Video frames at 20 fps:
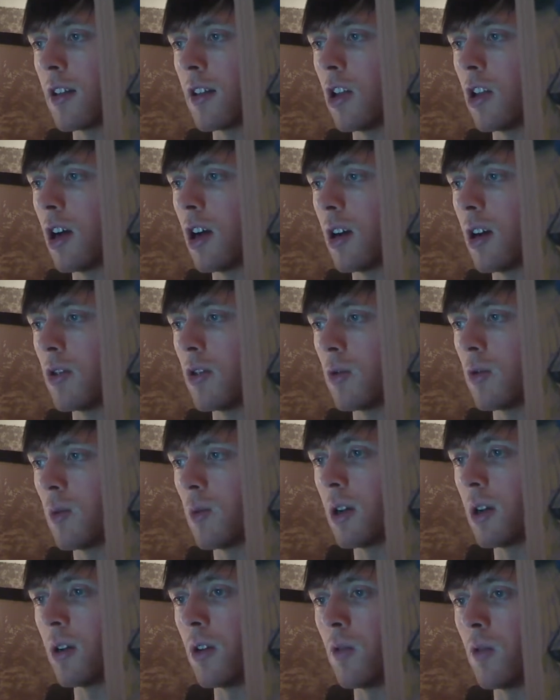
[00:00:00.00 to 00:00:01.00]
under
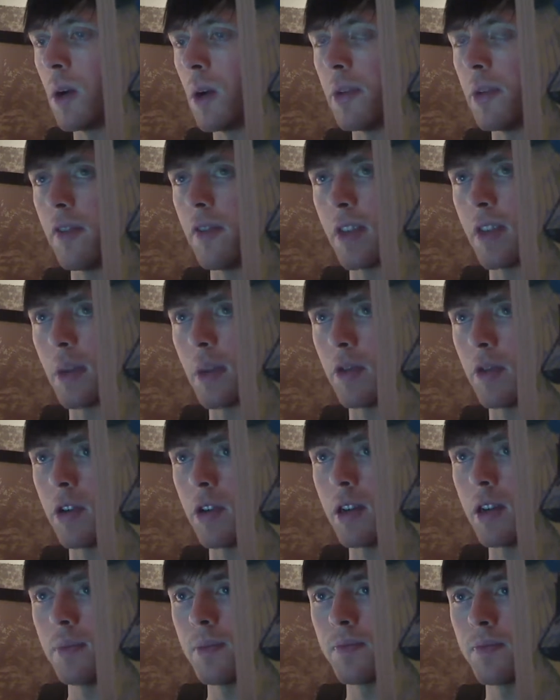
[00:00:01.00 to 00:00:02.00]
will, the weapon of
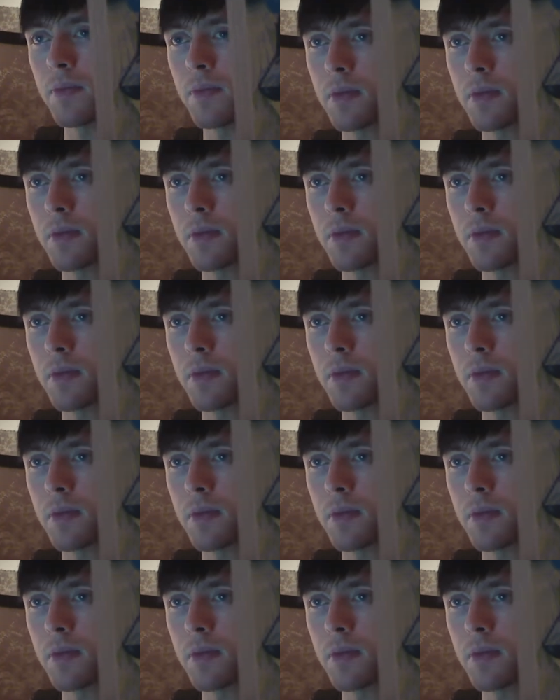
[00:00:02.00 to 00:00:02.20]
Geburah.